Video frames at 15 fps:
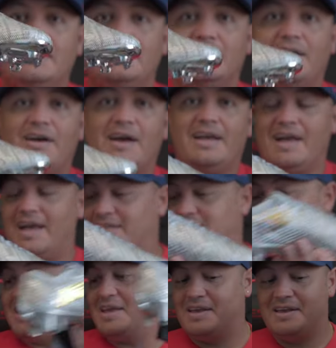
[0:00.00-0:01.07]
all right,
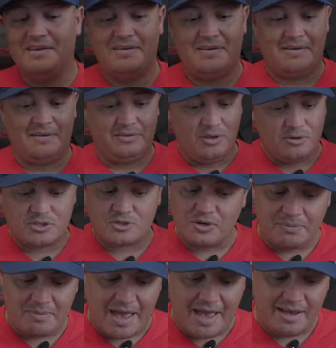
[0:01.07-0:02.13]
guys. No
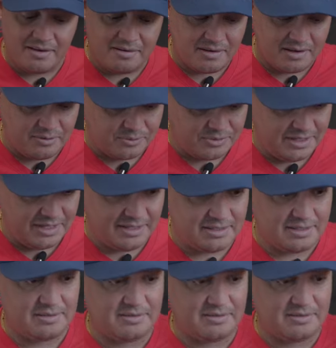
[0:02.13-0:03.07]
string bag, I don't think.